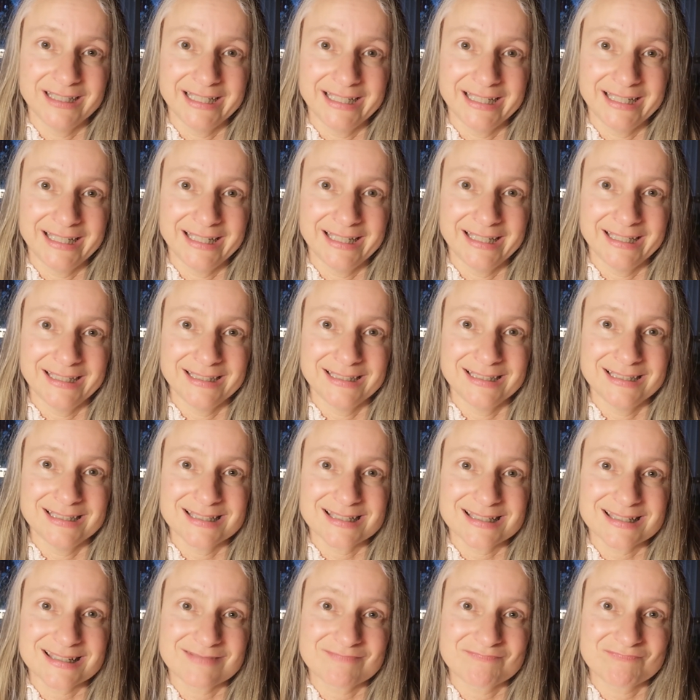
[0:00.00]

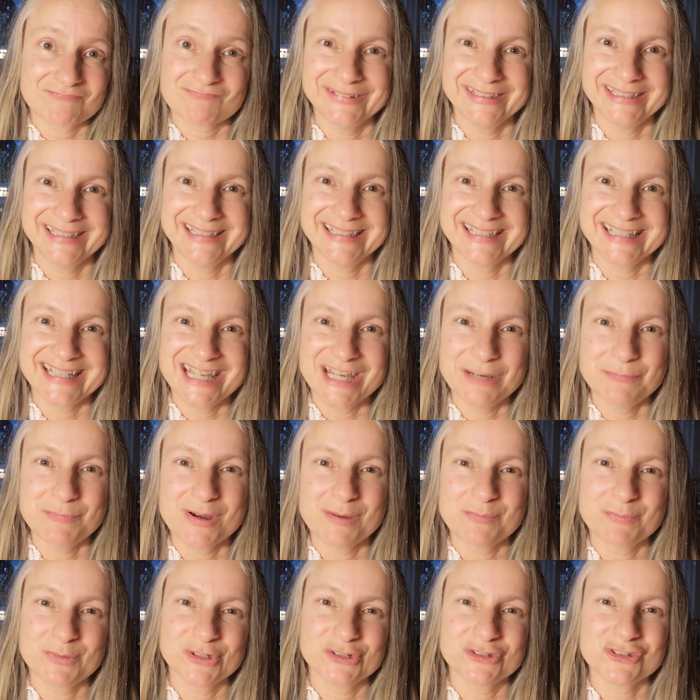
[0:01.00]
and we need to keep
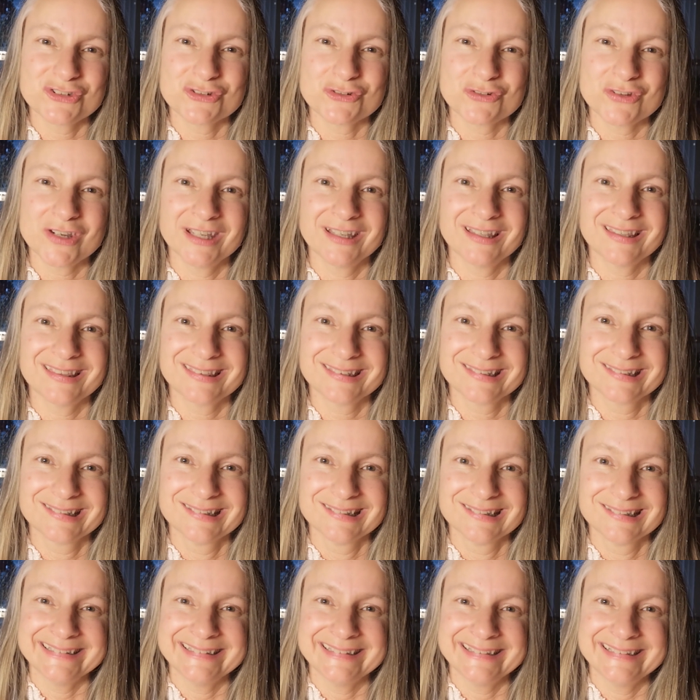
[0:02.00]
up our strength.
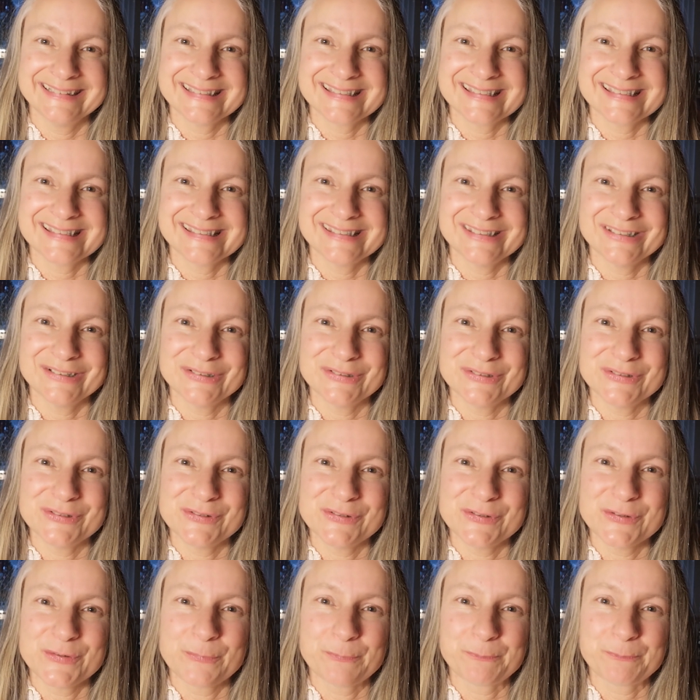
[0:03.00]
And
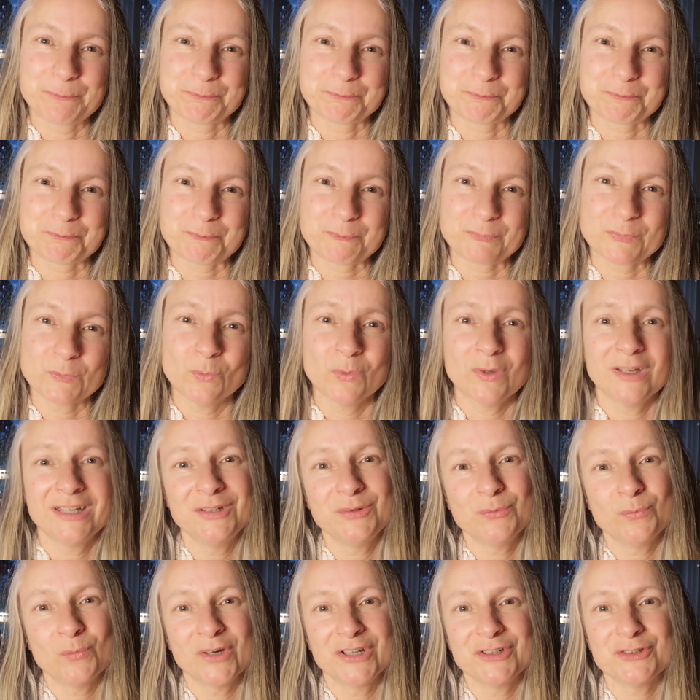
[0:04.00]
so
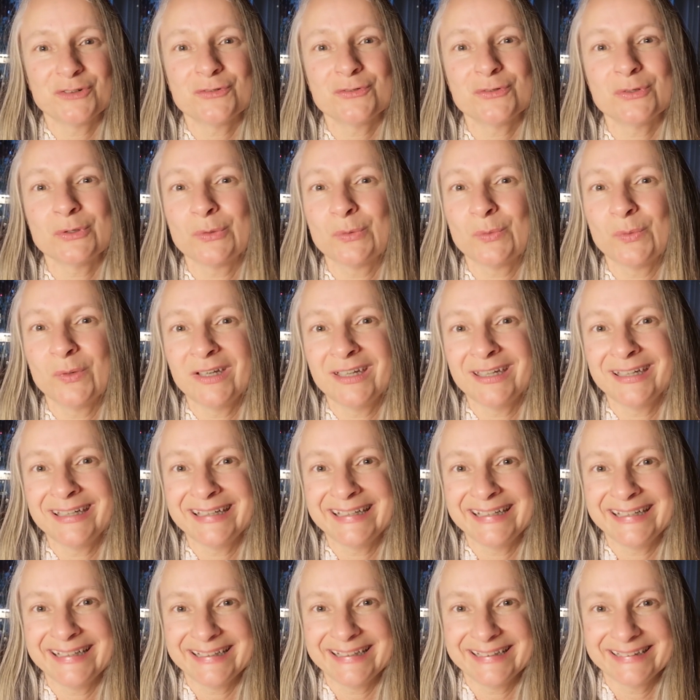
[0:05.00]
one wonderful
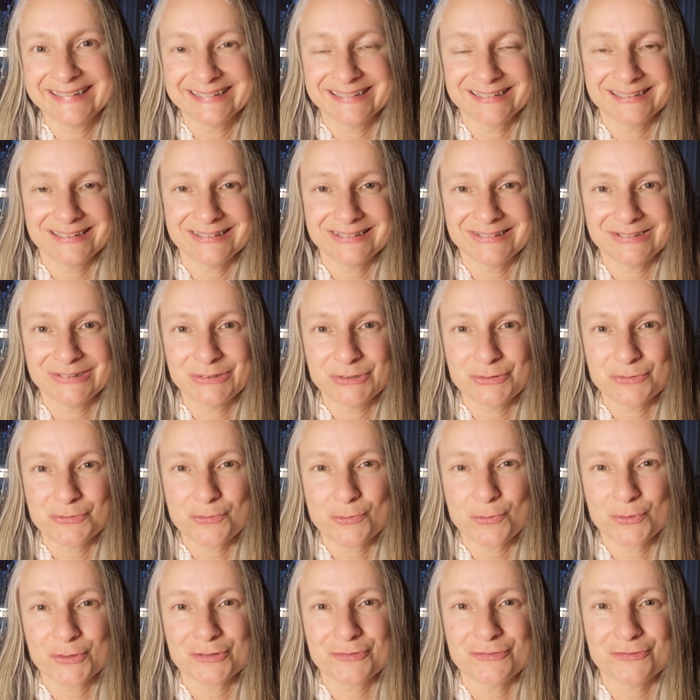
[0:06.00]
way to
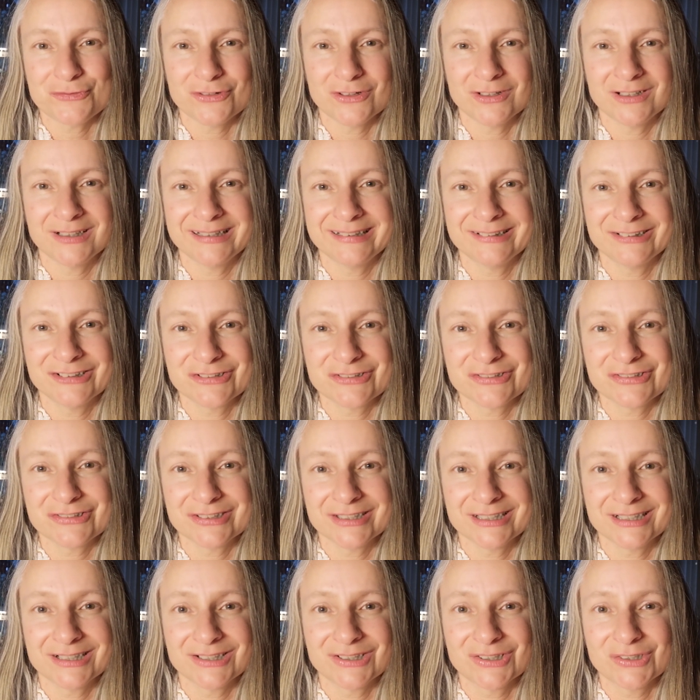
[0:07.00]
fortify
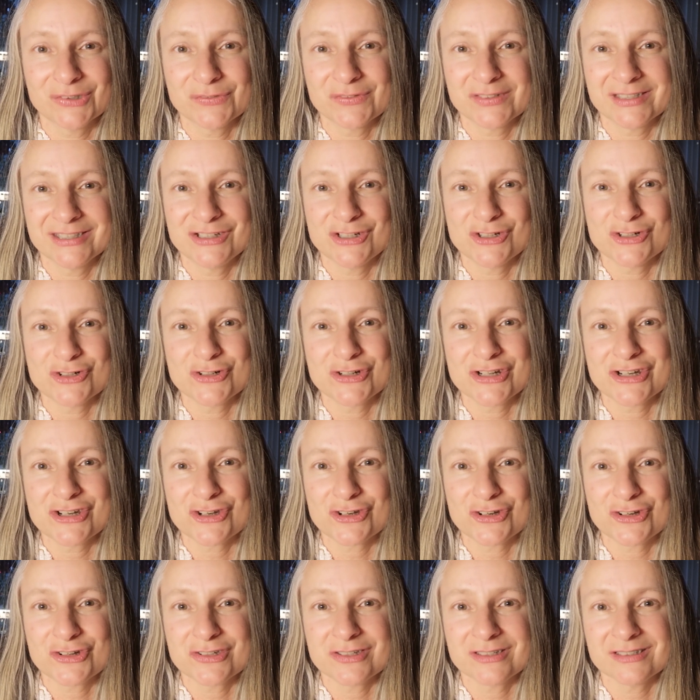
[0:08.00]
ourselves and
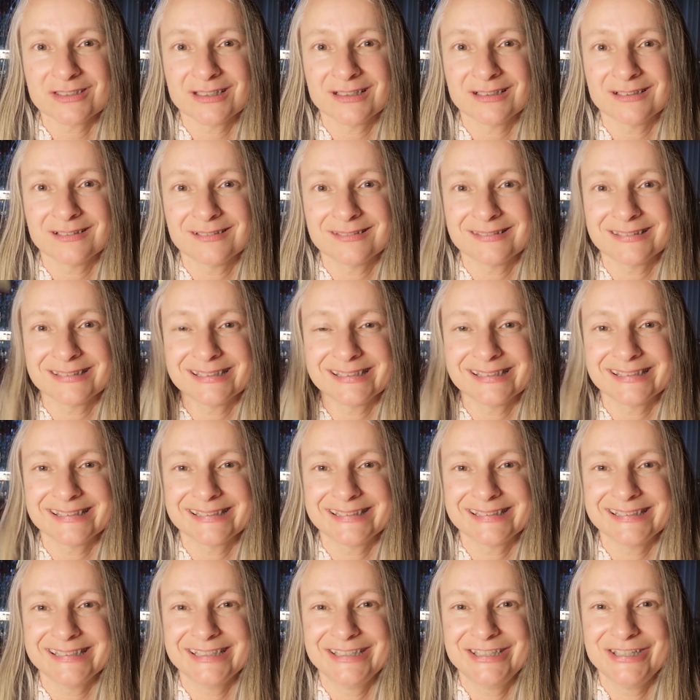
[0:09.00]
nourish ourselves
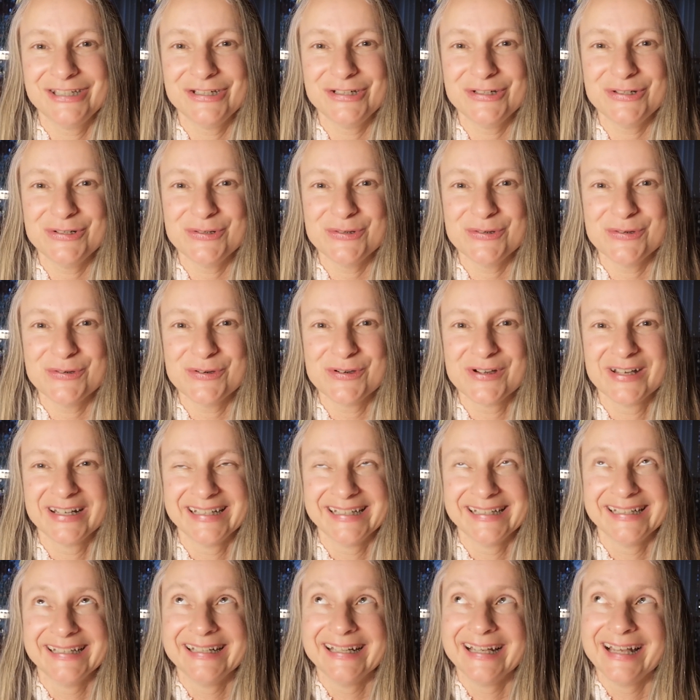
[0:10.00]
is to do
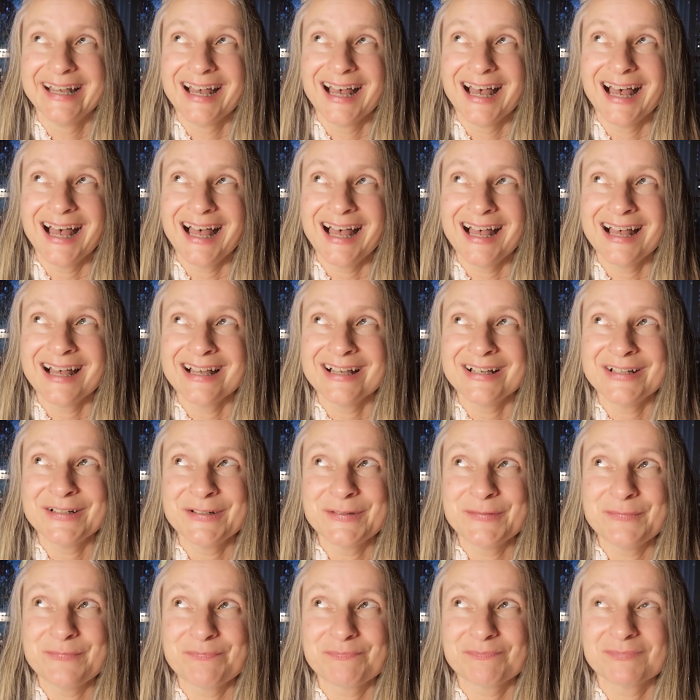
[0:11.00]

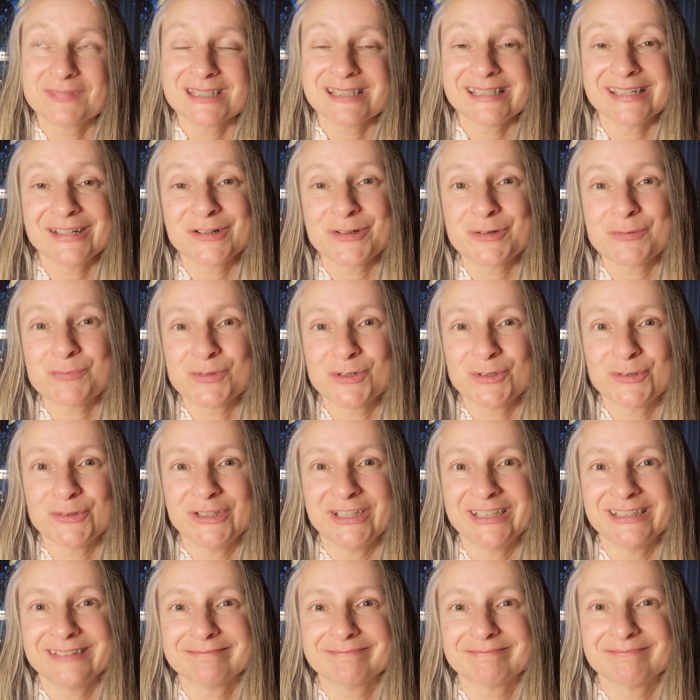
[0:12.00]
um,
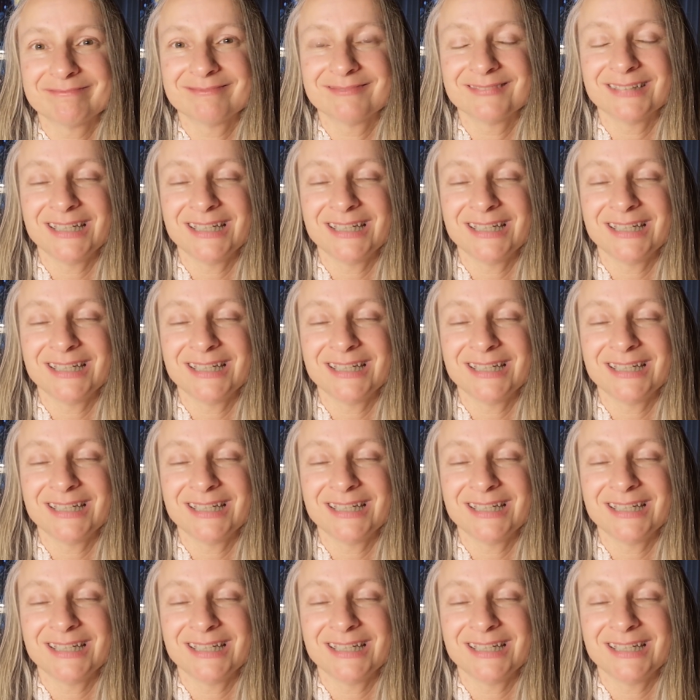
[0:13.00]
ceremony